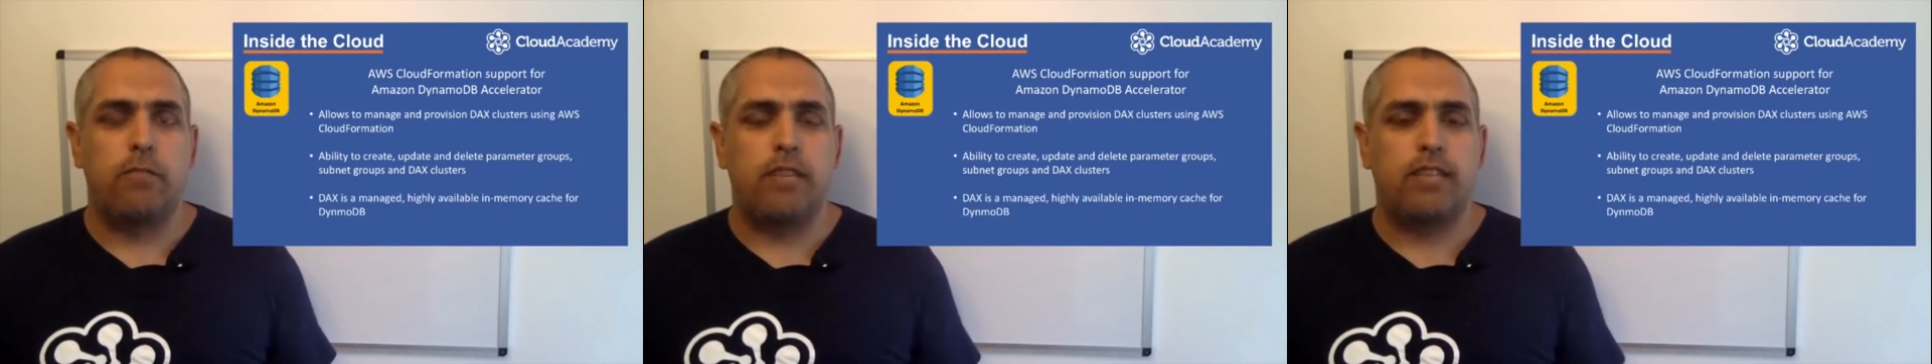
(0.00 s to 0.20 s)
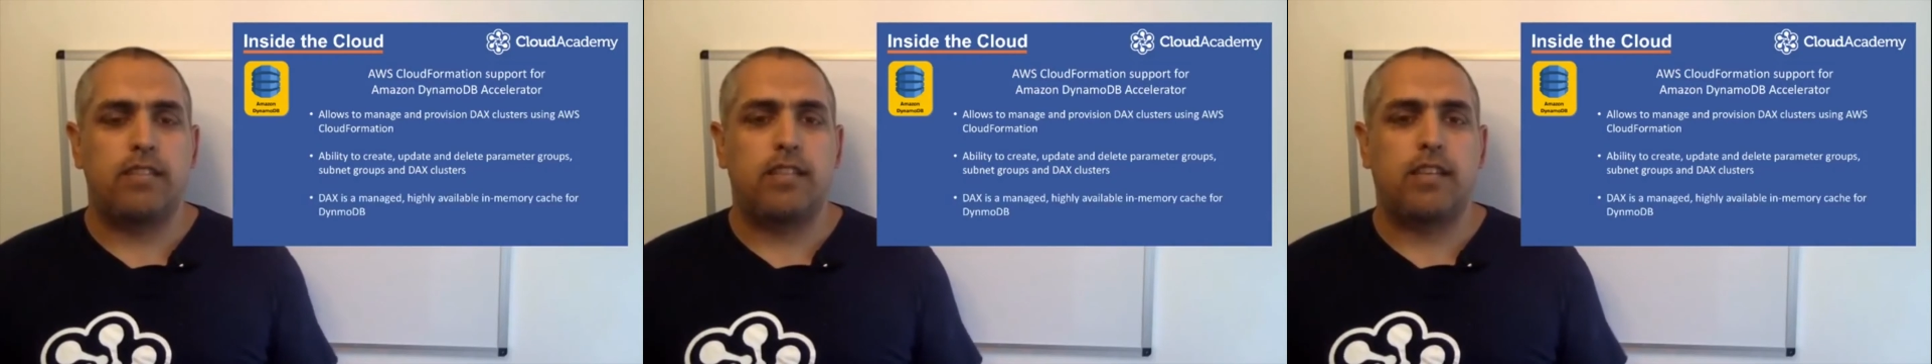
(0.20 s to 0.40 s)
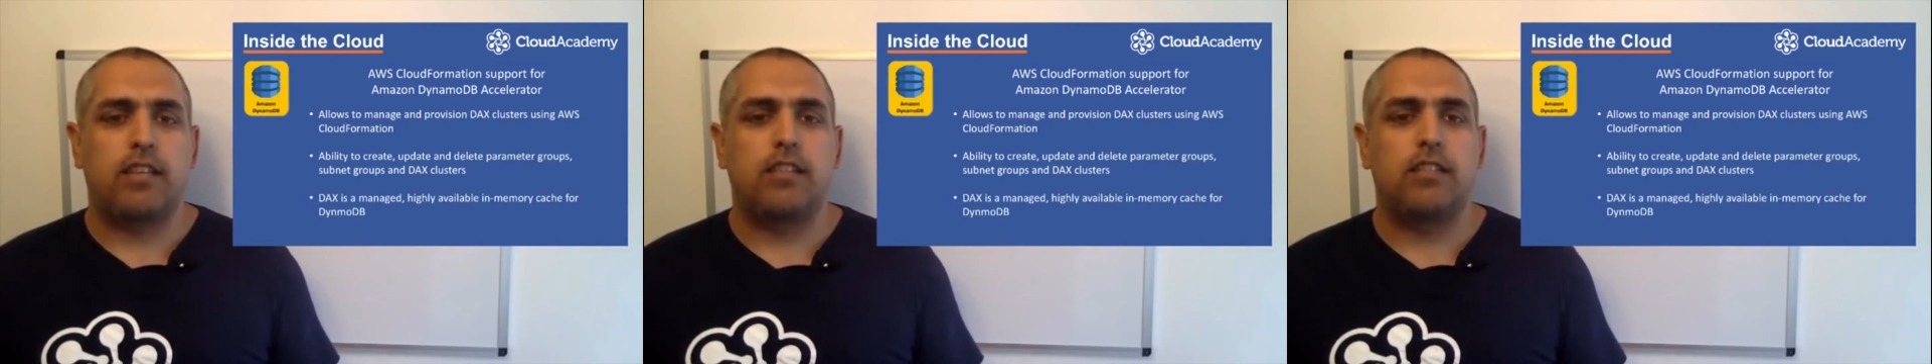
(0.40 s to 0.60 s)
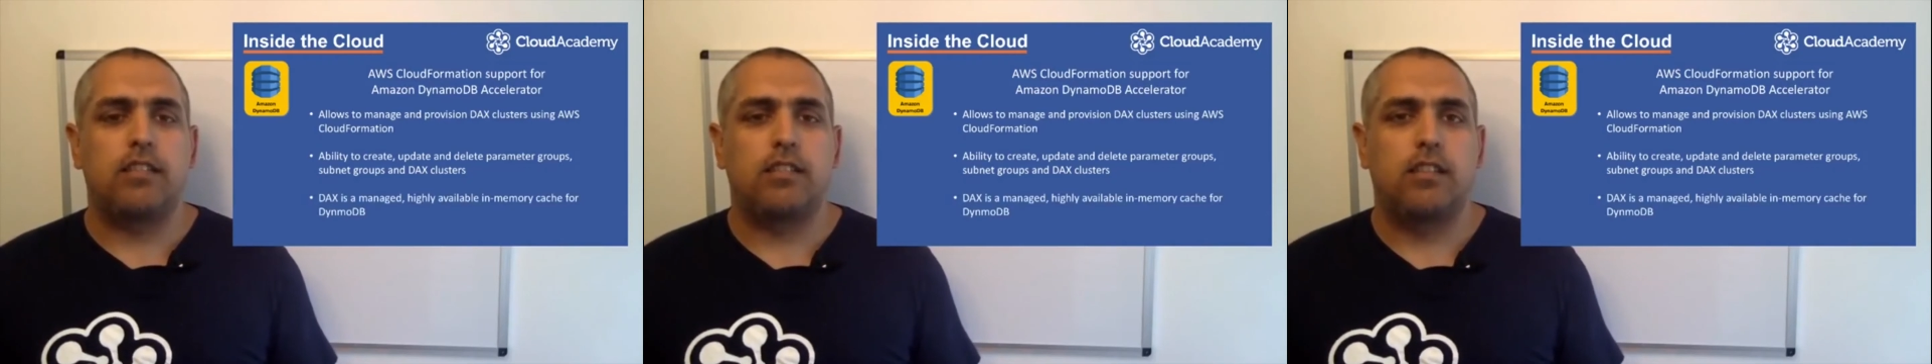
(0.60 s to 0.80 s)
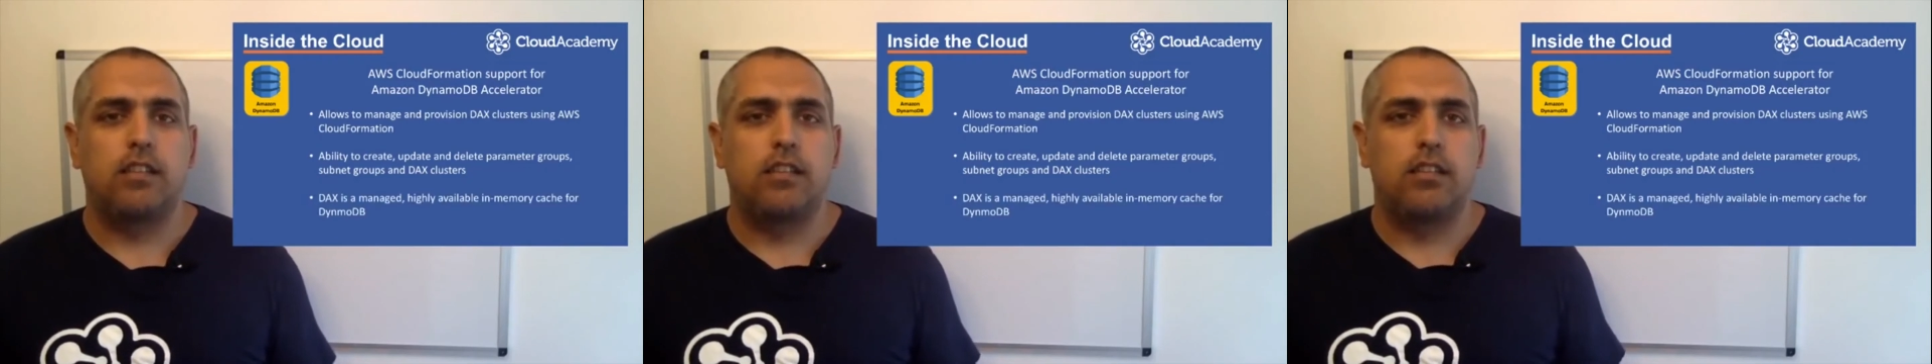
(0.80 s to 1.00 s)

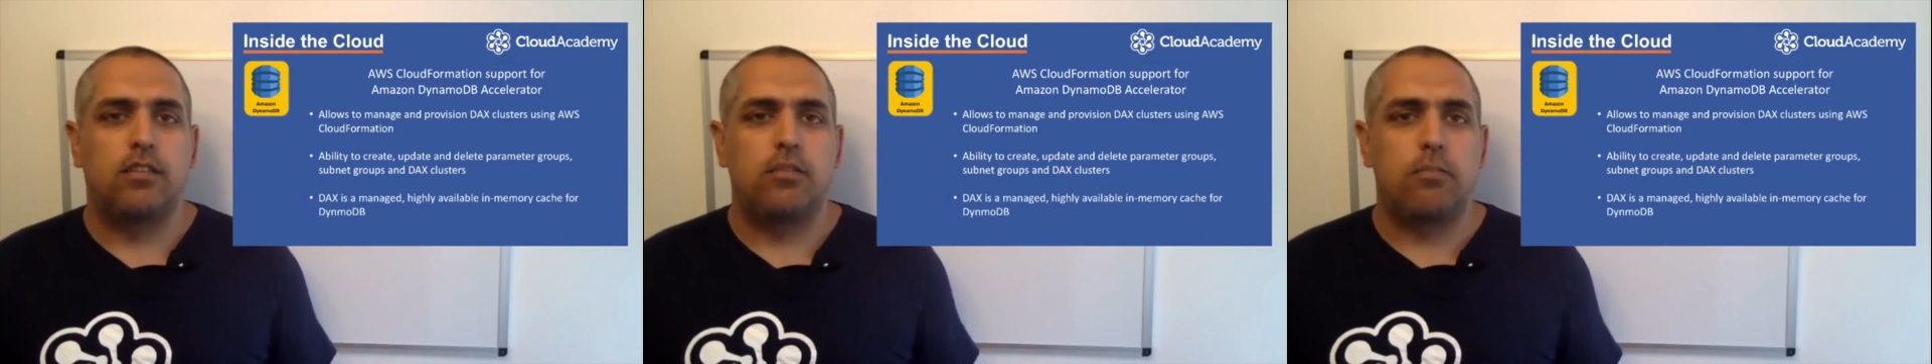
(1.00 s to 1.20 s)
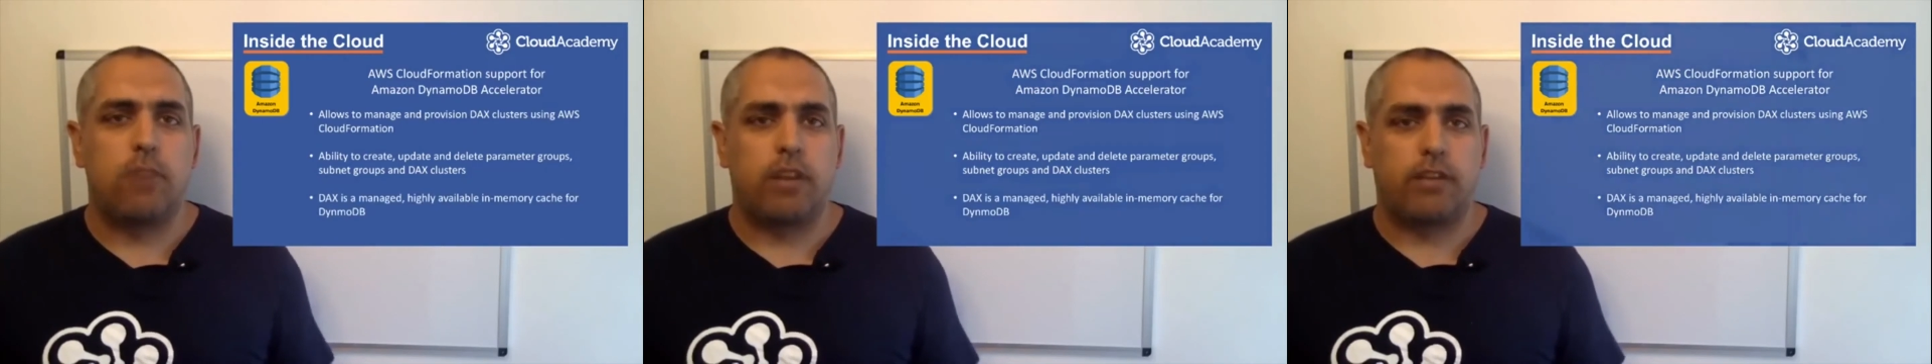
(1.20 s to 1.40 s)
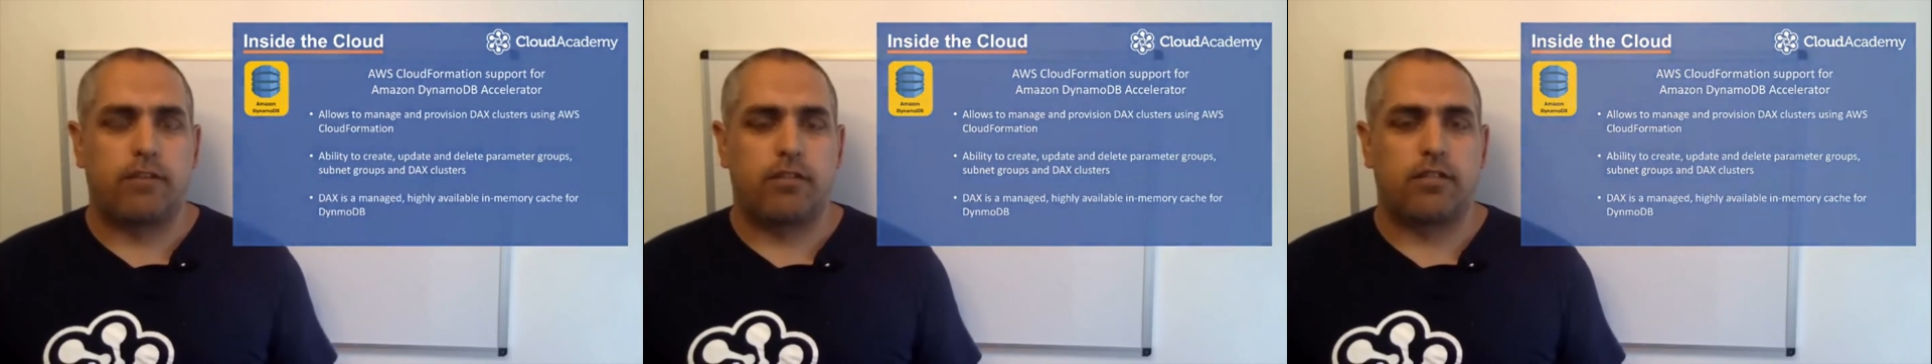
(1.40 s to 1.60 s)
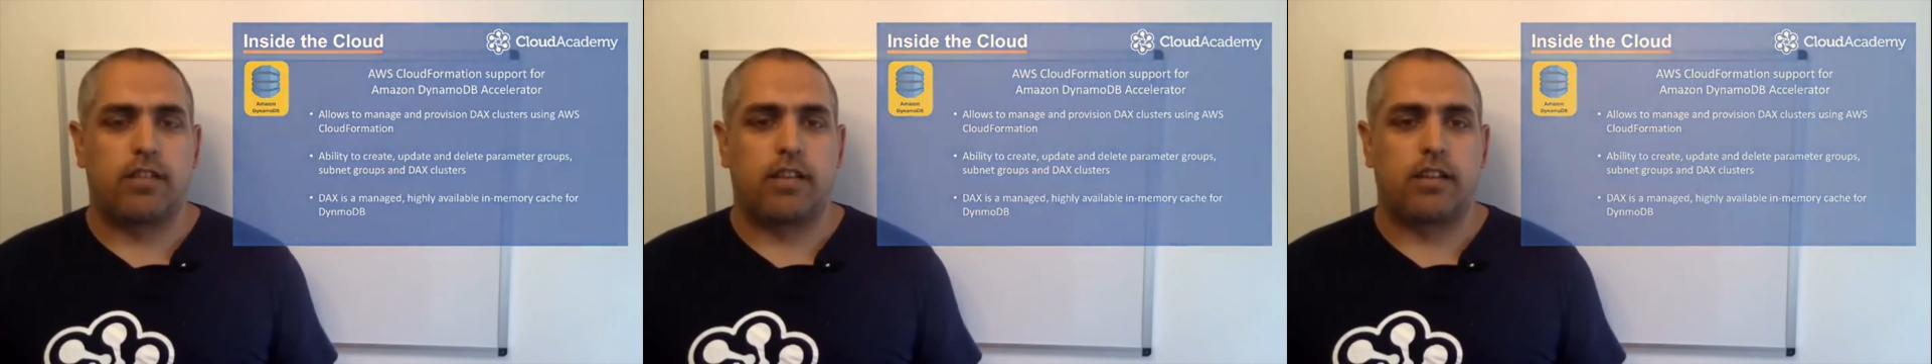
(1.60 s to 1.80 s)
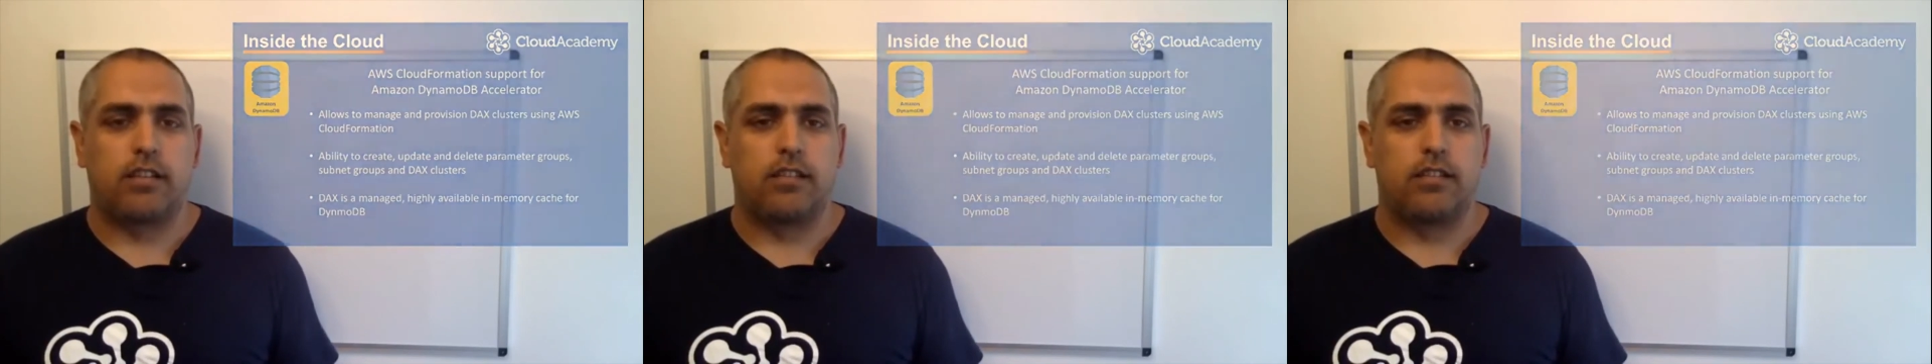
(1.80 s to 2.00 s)
milliseconds to
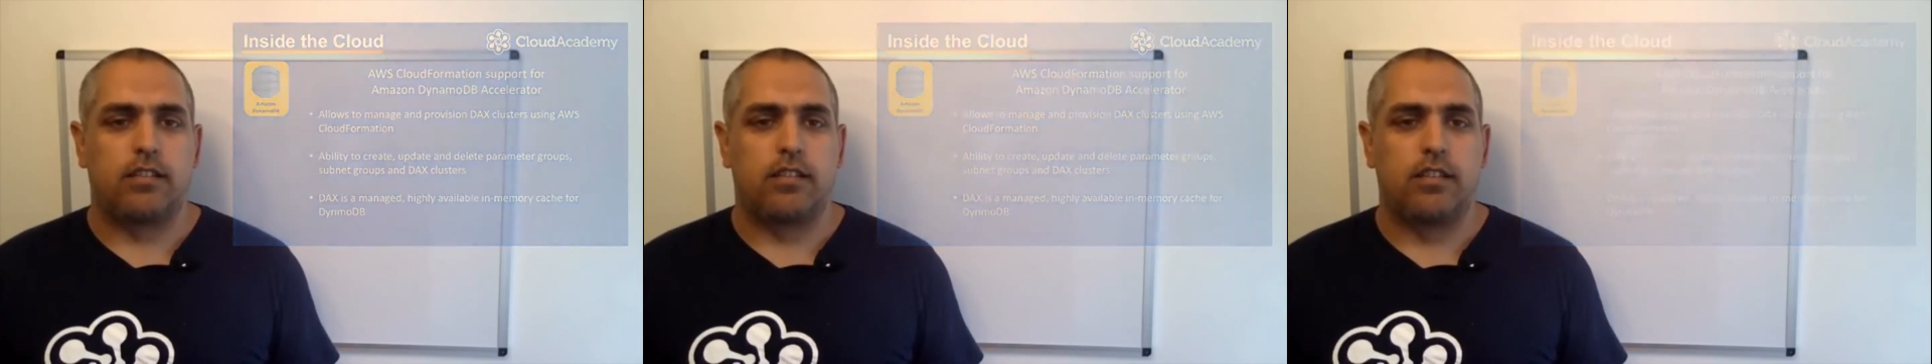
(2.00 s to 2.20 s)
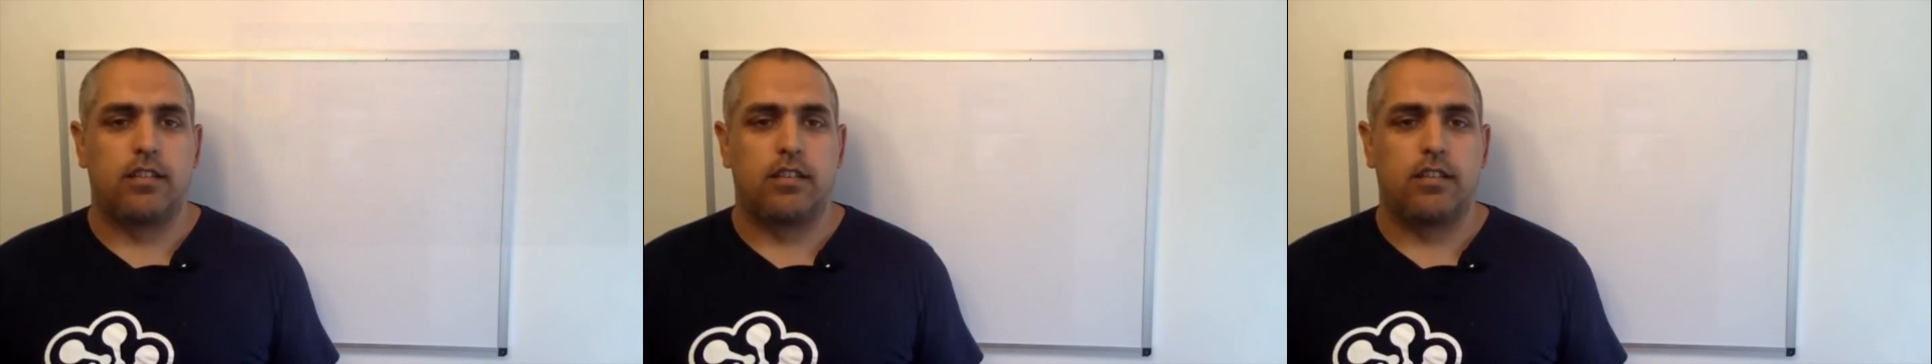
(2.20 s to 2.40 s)
microseconds.